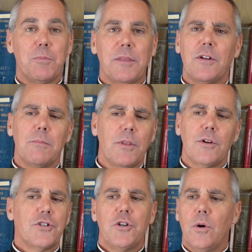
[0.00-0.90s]
but
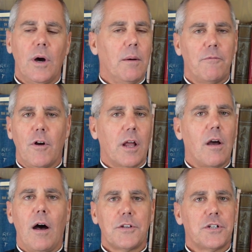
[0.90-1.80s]
there's no upfront
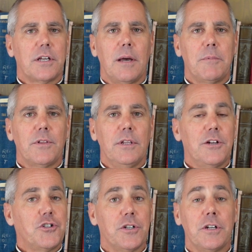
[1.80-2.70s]
cost to come to the
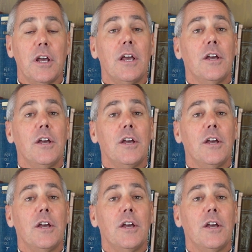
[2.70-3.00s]
luncheon.